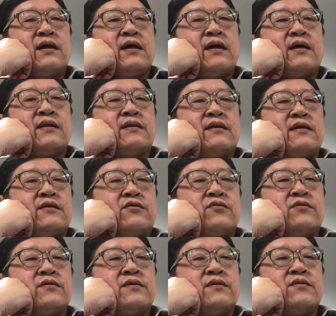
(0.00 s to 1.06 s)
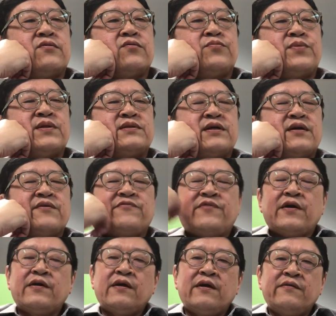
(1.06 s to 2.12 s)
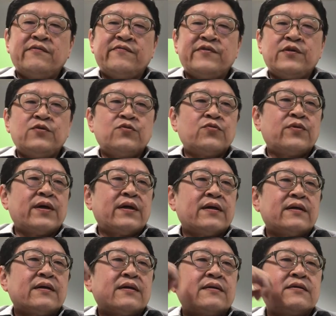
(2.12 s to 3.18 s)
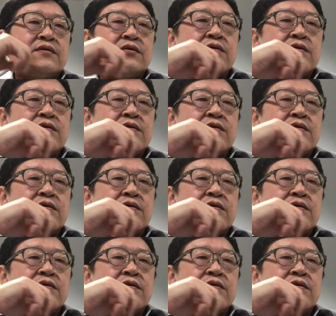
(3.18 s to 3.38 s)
and it opens up an avenue where